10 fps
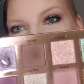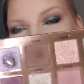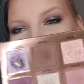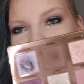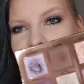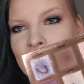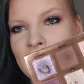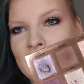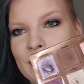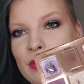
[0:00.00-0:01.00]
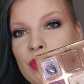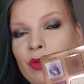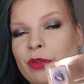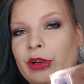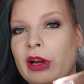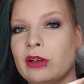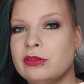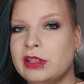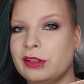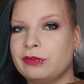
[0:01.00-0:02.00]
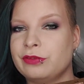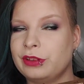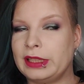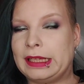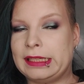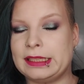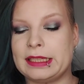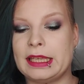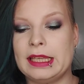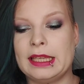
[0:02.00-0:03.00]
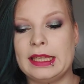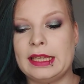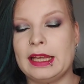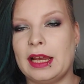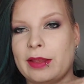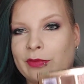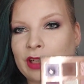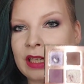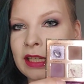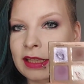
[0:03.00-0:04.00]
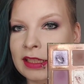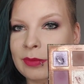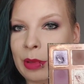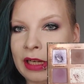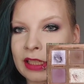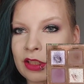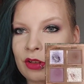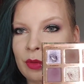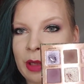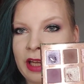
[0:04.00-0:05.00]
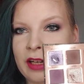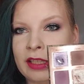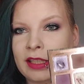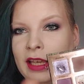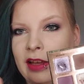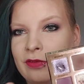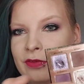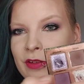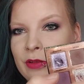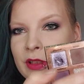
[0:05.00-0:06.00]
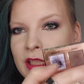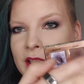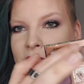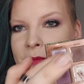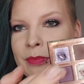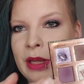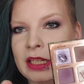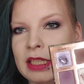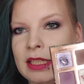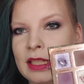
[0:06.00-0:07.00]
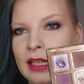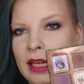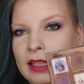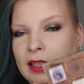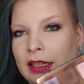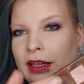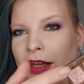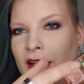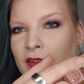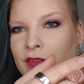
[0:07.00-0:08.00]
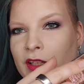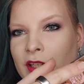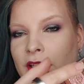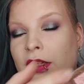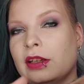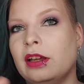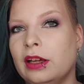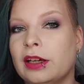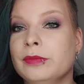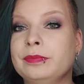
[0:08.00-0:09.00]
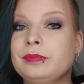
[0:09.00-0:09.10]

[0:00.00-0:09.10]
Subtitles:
because they move around, they flake. I'm wearing this palette on my eyes. I have all these mattes, and then I have